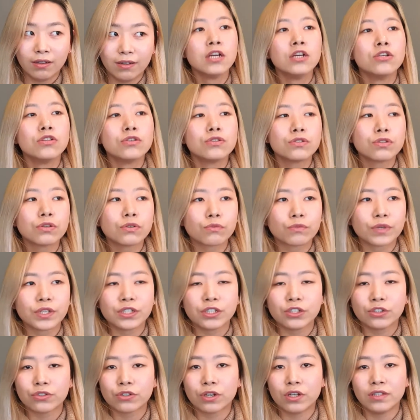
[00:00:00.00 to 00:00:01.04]
So we
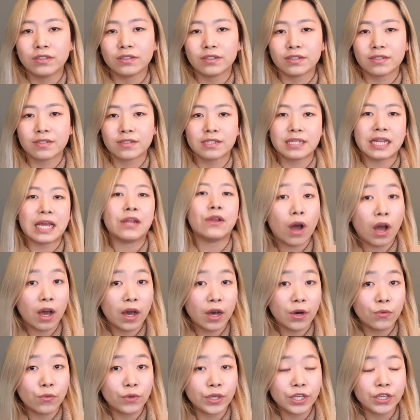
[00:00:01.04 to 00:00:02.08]
need to understand
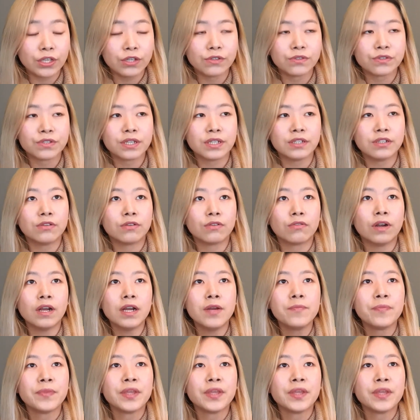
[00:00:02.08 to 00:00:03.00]
how we use it, all right?